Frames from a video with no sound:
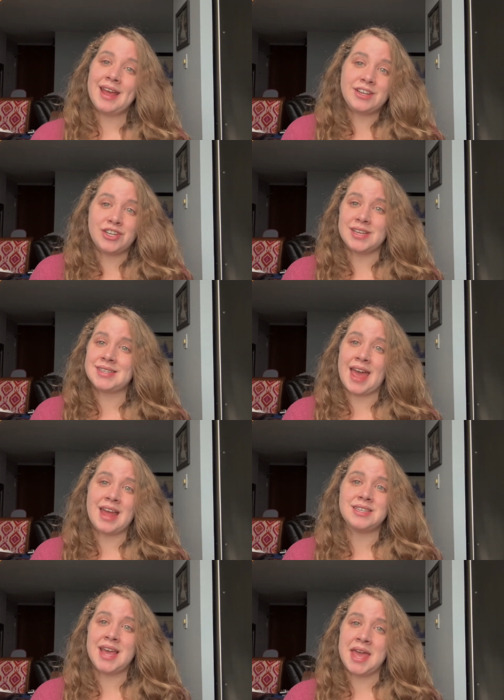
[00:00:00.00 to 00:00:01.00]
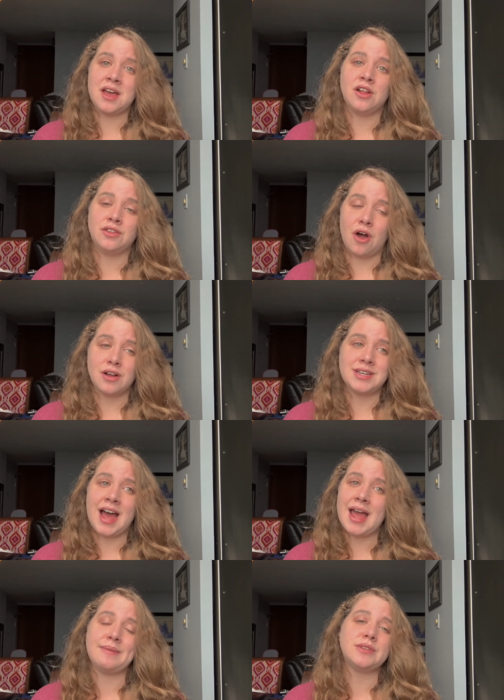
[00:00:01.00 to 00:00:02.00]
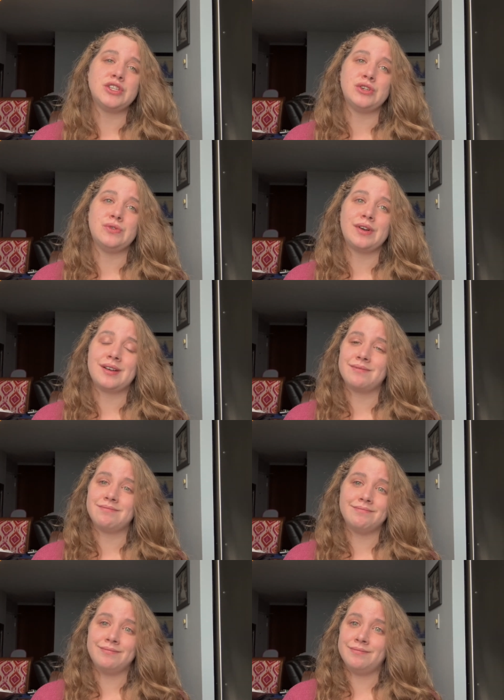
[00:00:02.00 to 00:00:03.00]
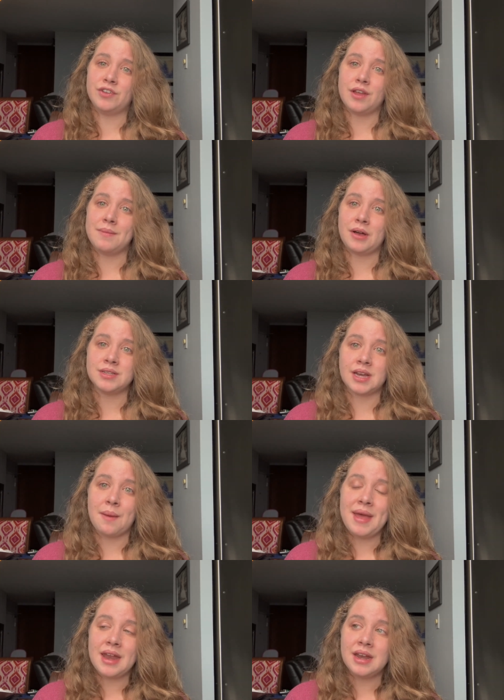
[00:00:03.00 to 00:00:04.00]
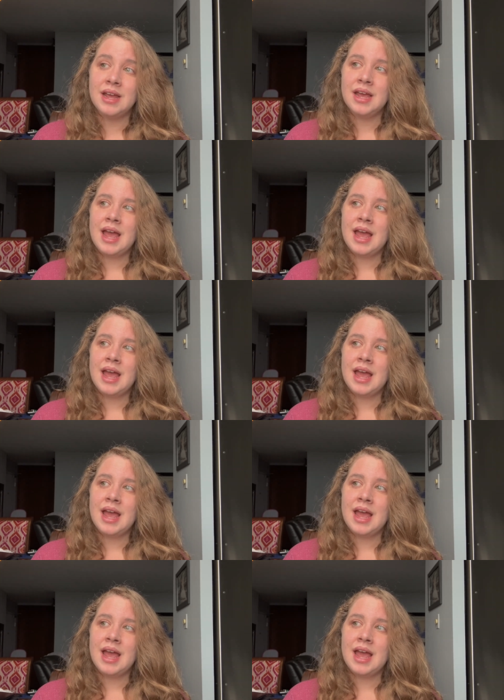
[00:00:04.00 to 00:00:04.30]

it just can take a long time to for their milk to come in.